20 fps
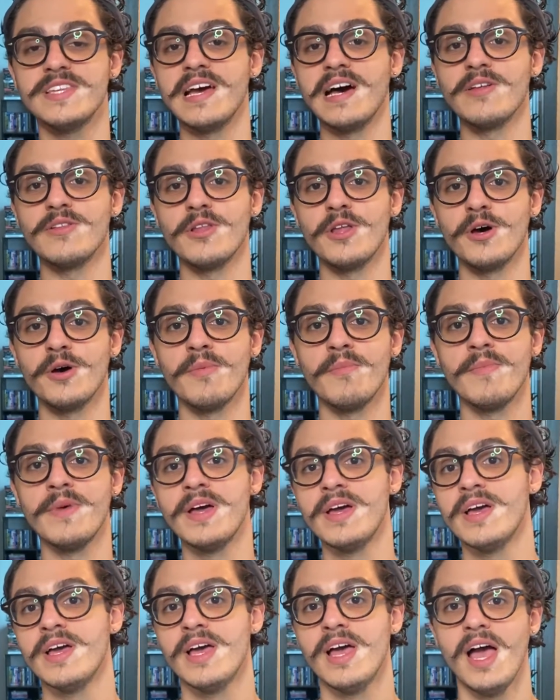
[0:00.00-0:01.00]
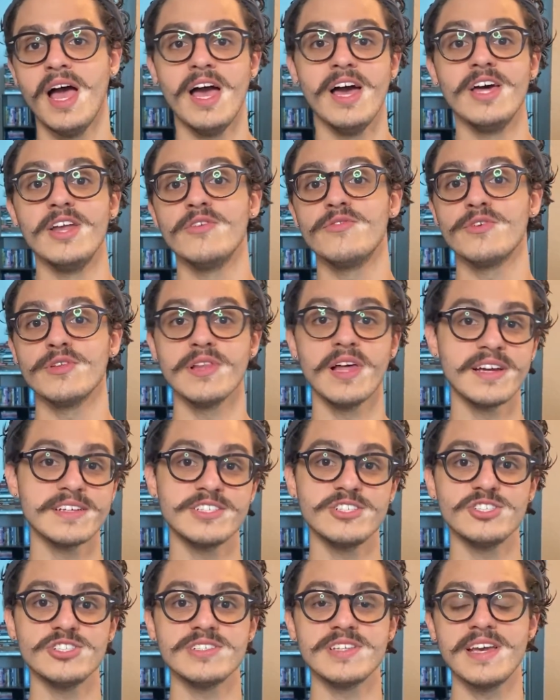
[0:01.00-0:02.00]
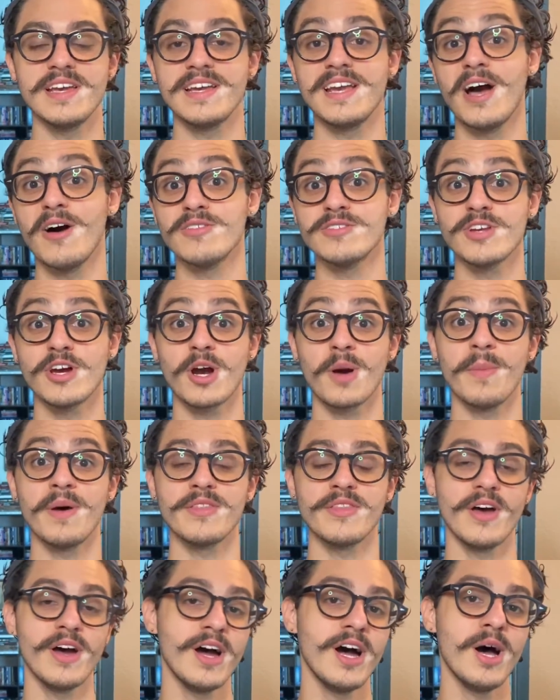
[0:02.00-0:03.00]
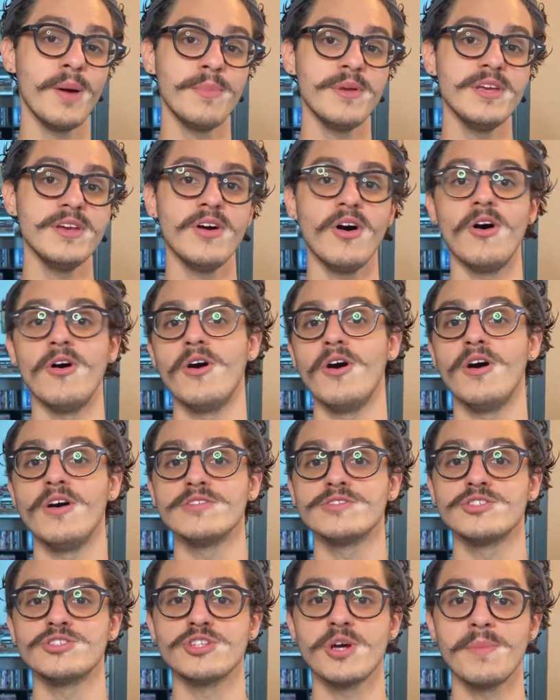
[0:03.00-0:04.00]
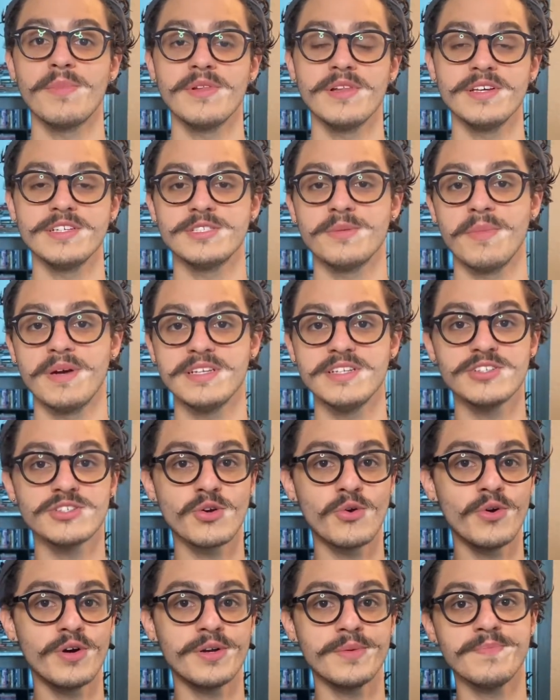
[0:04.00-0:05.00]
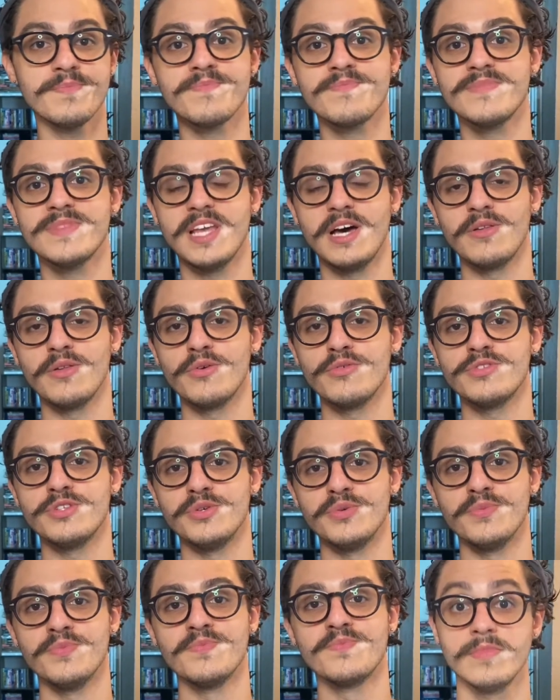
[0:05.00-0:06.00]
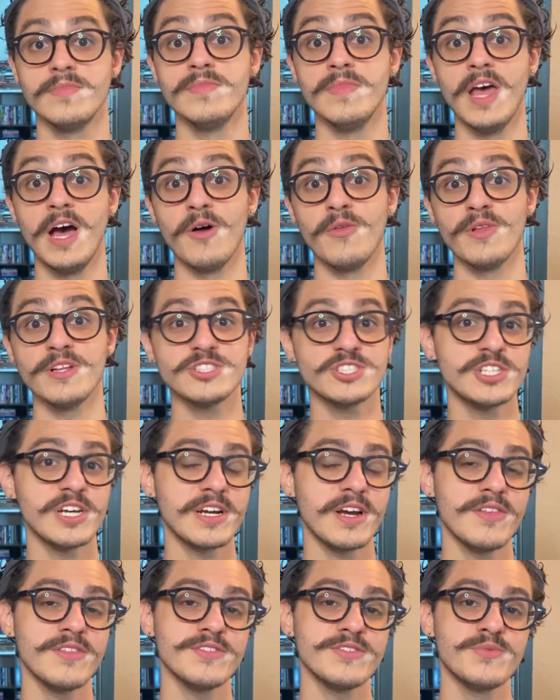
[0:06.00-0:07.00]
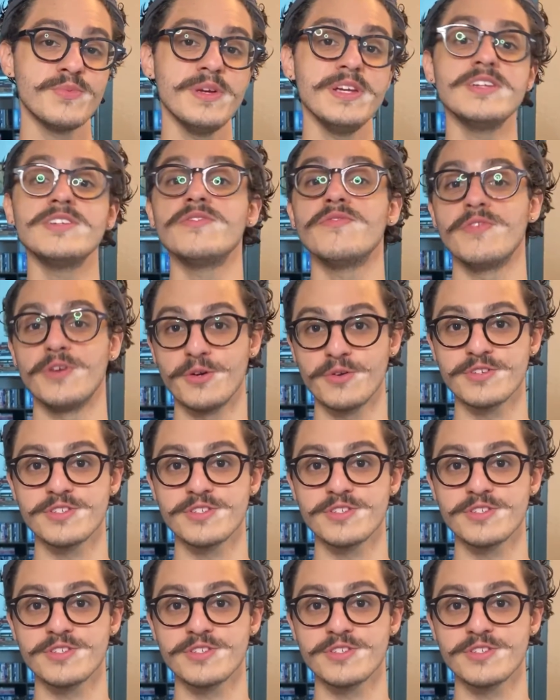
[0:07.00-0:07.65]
down low. And if you'd like to just hang out and talk about the hobby, I'll also drop a link to my Discord down low too. Now let's check out this week's viewer